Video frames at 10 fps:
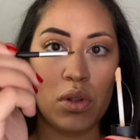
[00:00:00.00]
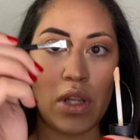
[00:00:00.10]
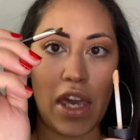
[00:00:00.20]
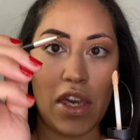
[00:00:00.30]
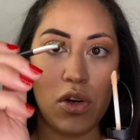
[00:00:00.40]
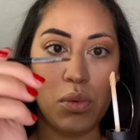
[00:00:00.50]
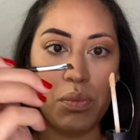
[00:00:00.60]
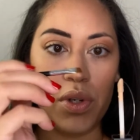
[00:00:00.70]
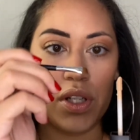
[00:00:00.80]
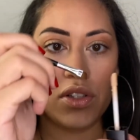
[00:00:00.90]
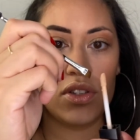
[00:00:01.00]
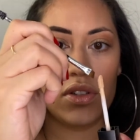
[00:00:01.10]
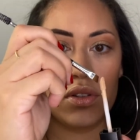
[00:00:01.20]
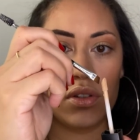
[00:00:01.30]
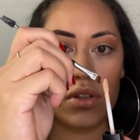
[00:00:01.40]
angle brush
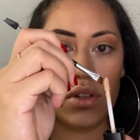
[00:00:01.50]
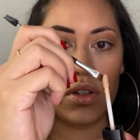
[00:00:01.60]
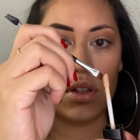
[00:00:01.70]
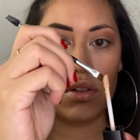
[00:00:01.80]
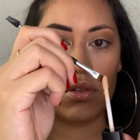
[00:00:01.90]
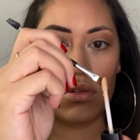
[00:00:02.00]
and